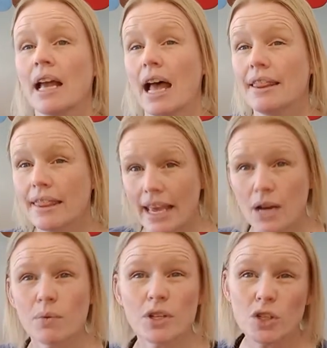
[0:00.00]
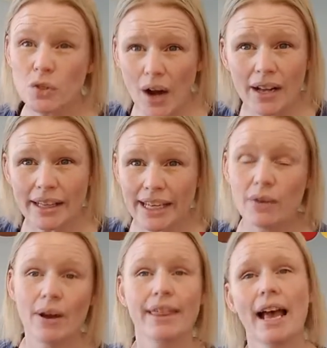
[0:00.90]
And they were
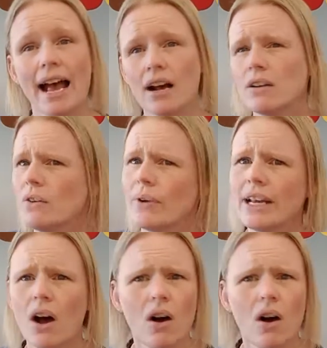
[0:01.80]
struggling with, how do we